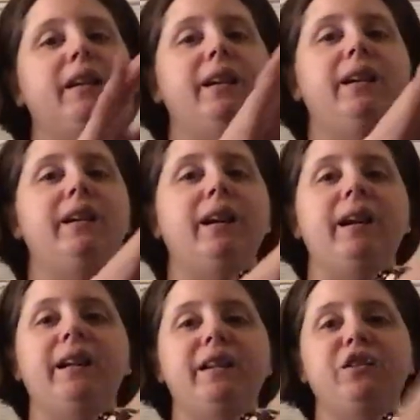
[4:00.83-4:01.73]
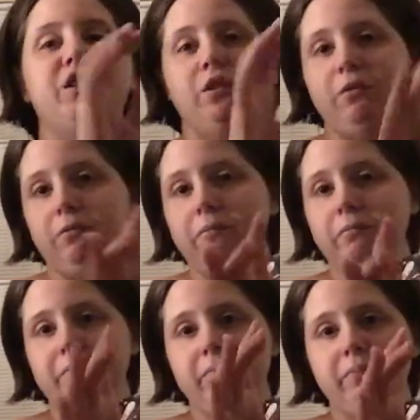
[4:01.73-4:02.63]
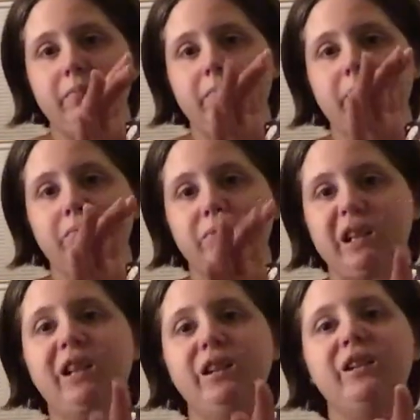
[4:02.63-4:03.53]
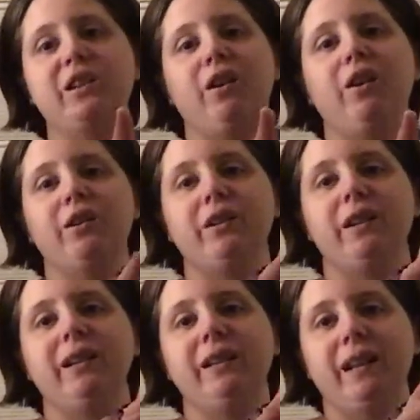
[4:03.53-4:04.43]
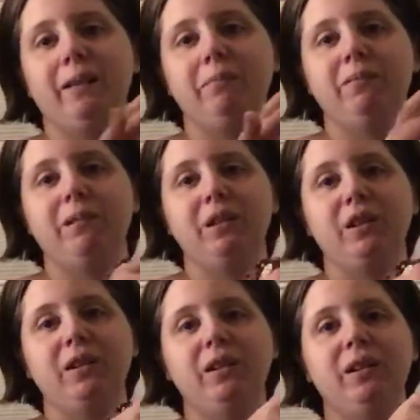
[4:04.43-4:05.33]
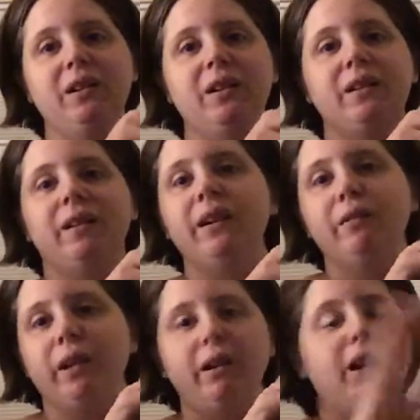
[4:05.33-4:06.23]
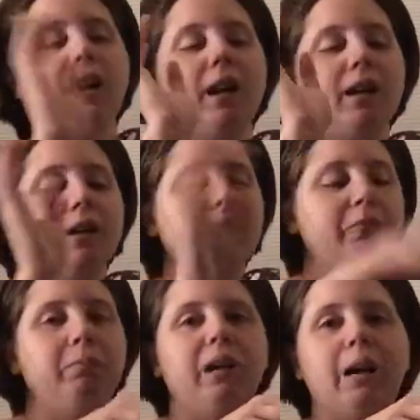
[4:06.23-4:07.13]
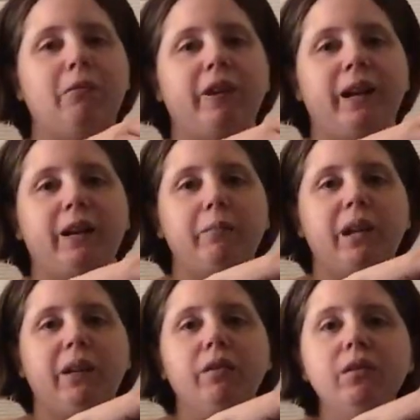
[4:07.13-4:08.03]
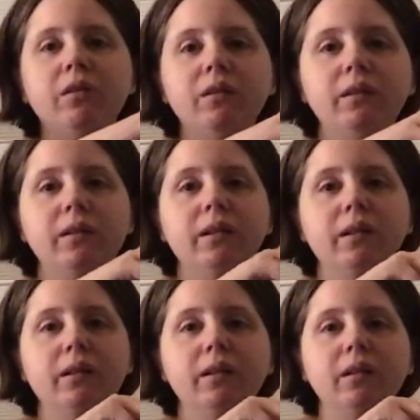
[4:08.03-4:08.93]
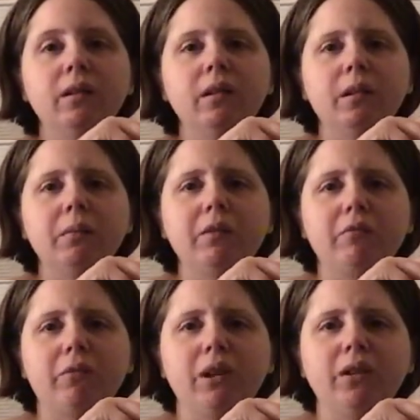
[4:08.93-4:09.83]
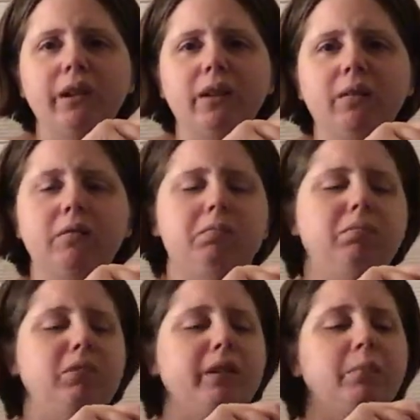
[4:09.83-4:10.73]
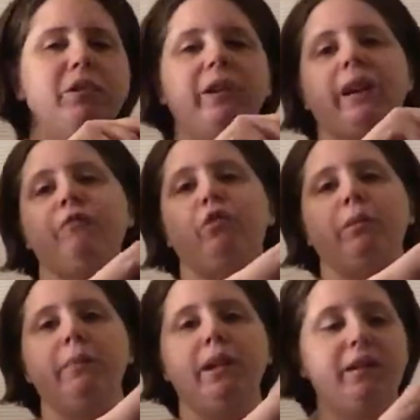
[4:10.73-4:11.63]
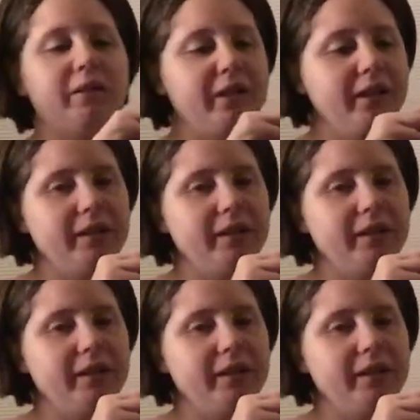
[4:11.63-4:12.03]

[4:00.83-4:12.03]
He has two pretty good scars on his hip. So anyway, enough blabbering out of me. Am I really? Oh boy, I'm already at four minutes.